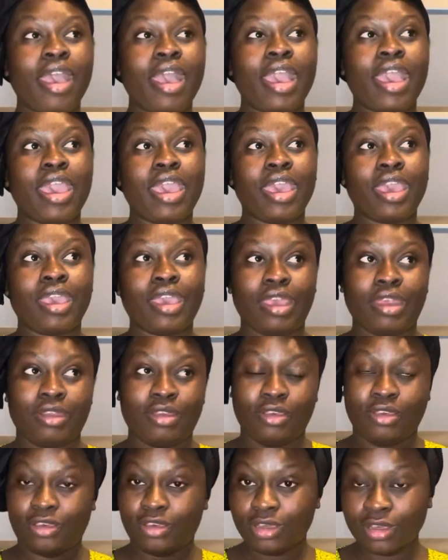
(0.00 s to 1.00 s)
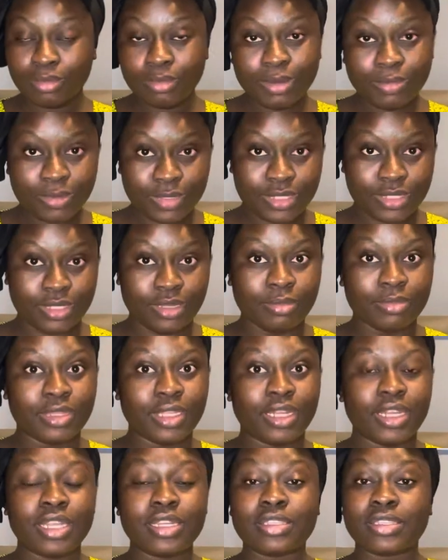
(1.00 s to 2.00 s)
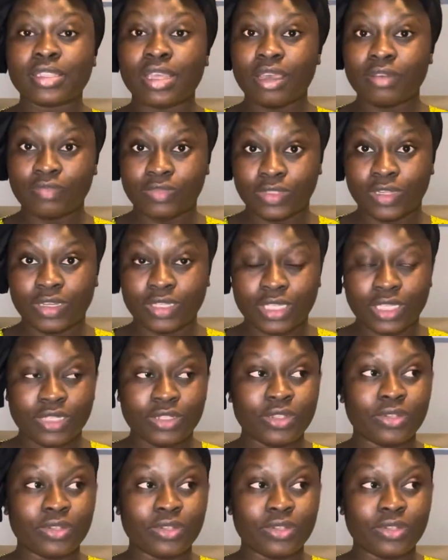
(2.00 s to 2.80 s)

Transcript: and come up with something and start vlogging.